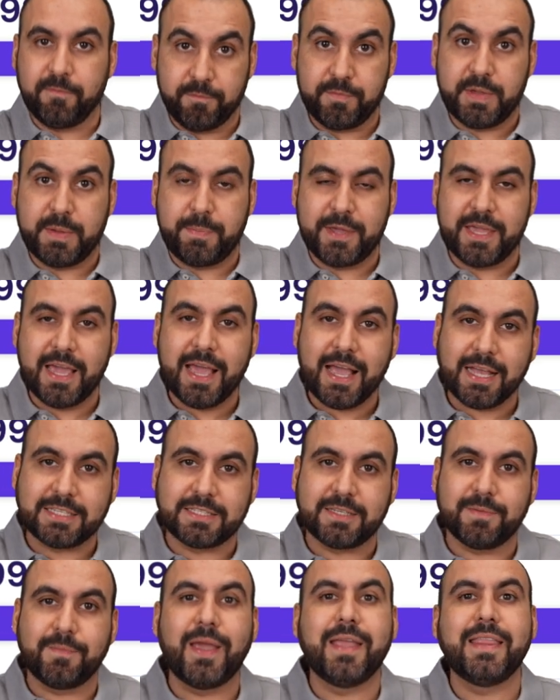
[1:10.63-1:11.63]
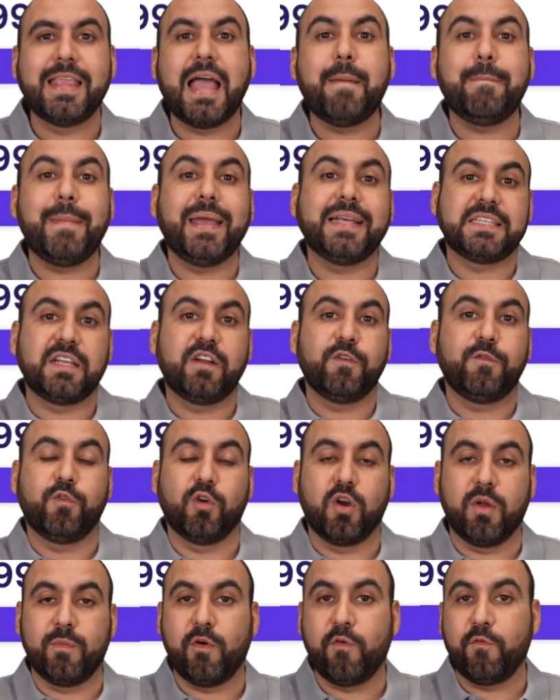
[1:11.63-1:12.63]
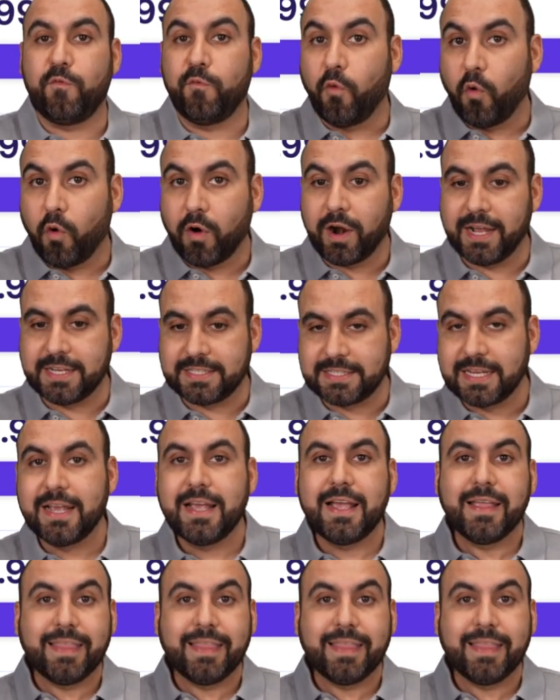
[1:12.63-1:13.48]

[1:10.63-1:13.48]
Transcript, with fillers: V P S, and that makes it affordable for us.